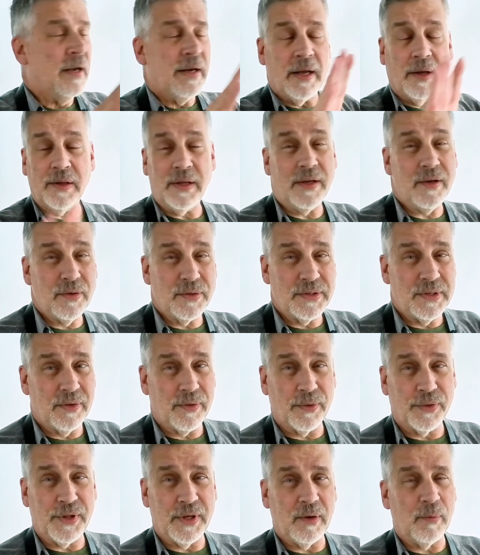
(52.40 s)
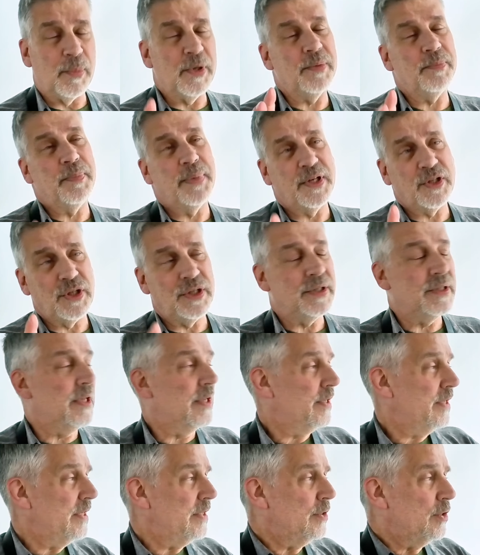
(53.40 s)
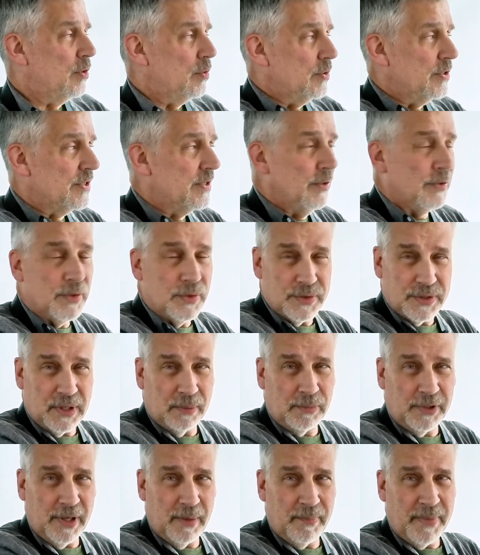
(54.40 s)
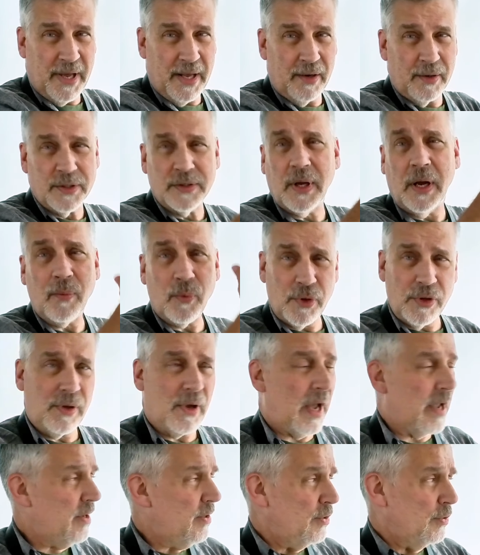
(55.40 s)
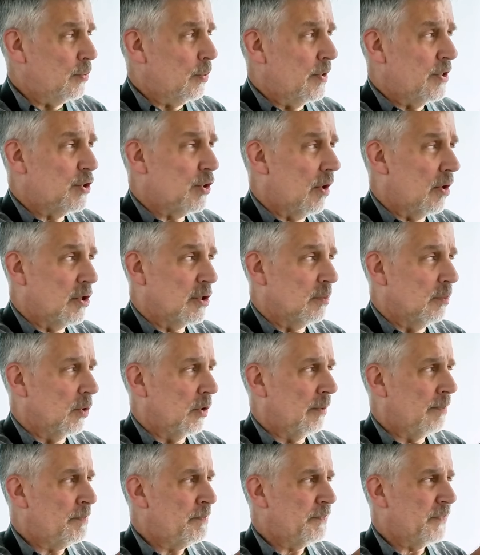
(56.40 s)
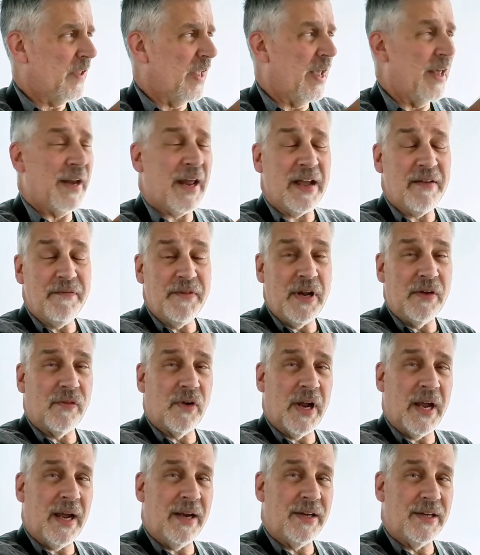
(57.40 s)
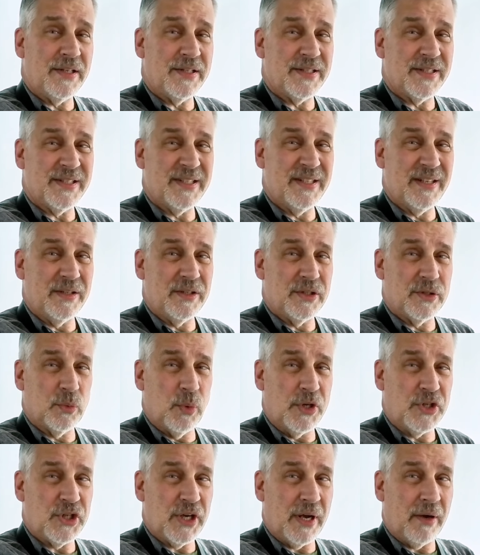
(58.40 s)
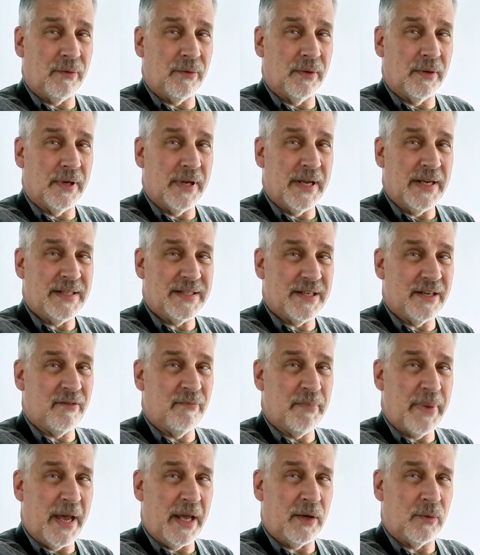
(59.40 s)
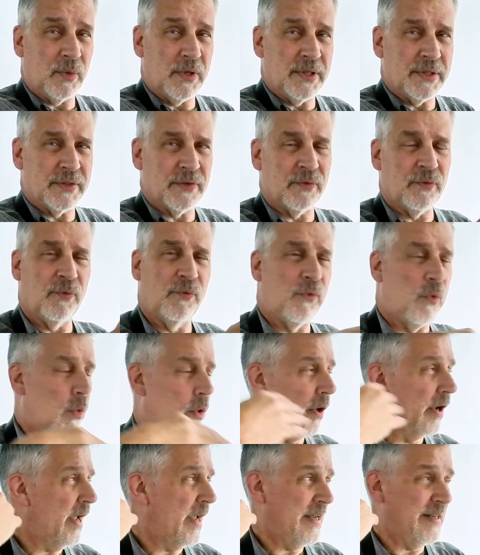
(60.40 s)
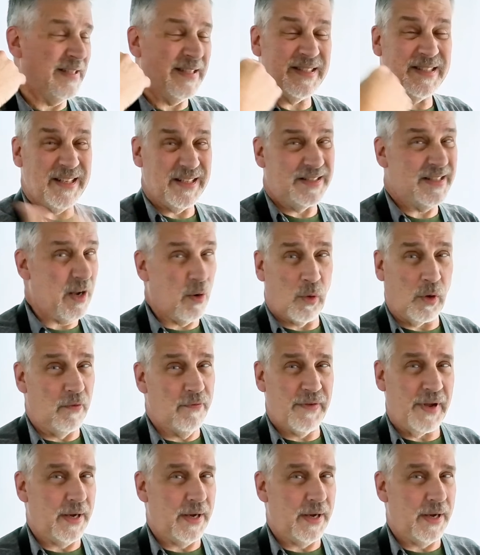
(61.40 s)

Now, here's the other thing. Everybody bitches that these still use AA batteries. I use rechargeable, and I never had to switch out a set of batteries for a 6-hour